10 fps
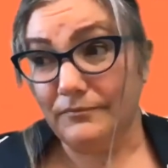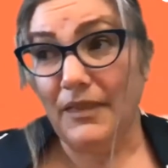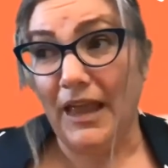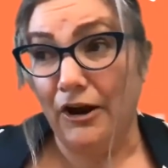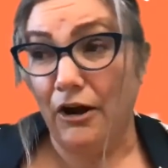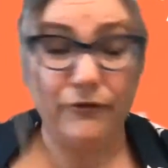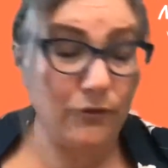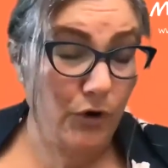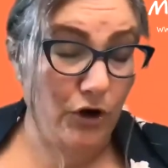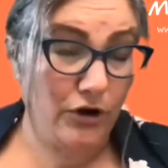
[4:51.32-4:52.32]
And I often
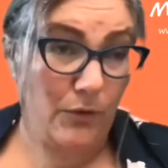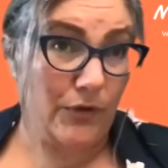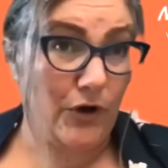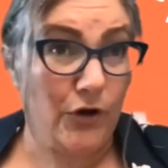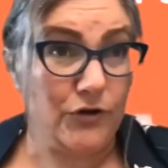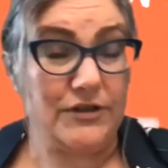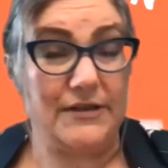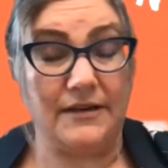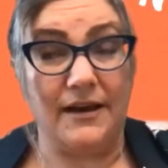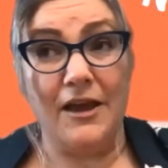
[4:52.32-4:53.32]
work a lot with coaches
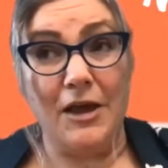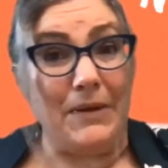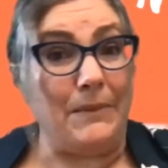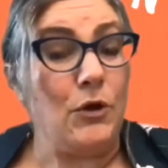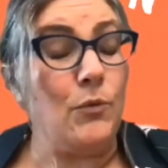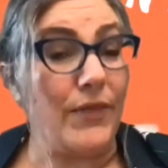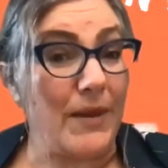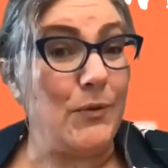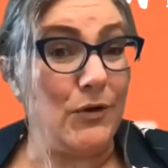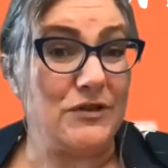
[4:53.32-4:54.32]
and people who want
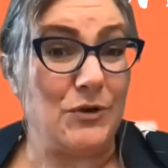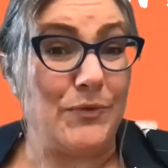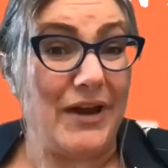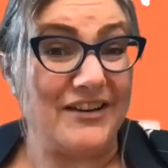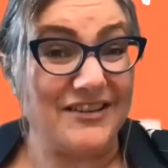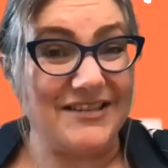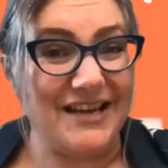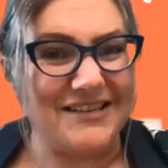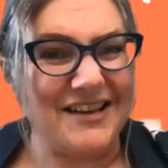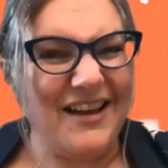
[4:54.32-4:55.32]
that personal brand, because
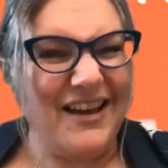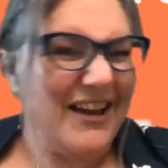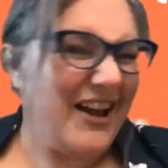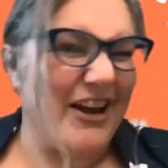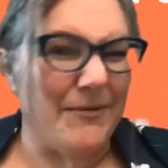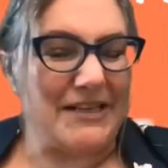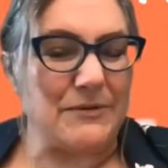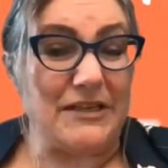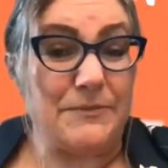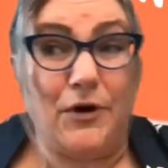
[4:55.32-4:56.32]
that's kind of my
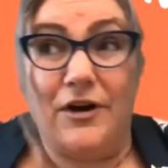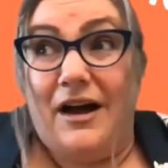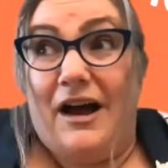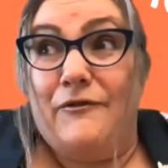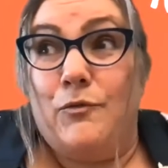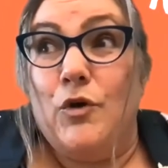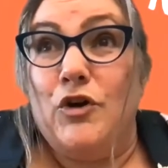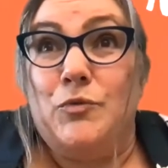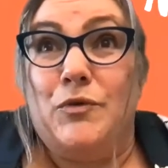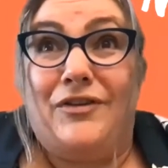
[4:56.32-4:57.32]
sweet spot. I've
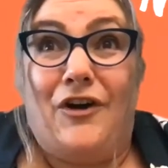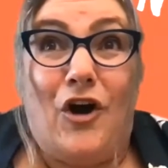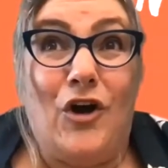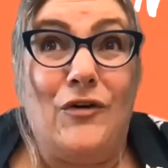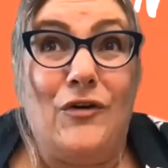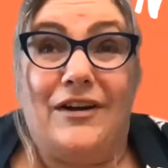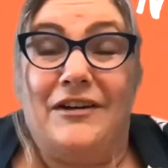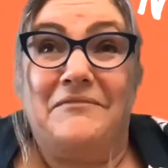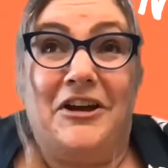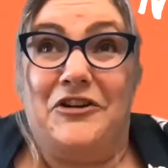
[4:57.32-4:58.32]
worked with
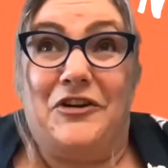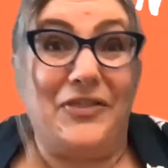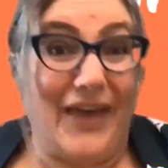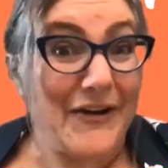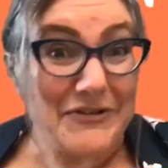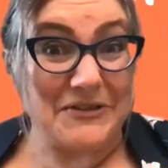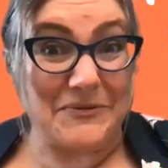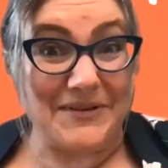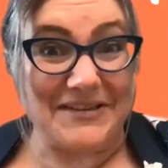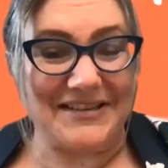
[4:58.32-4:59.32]
over, I don't know, thousands of
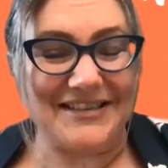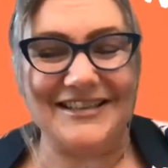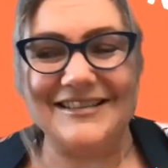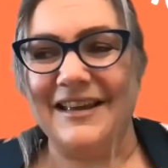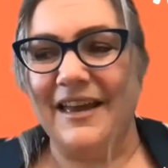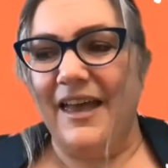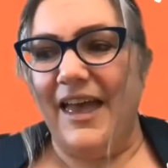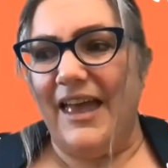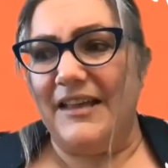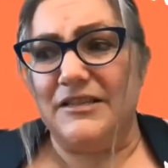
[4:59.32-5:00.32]
businesses.
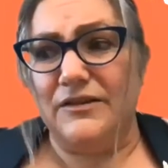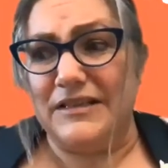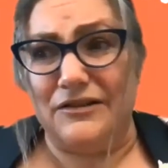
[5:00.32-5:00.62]
And so there's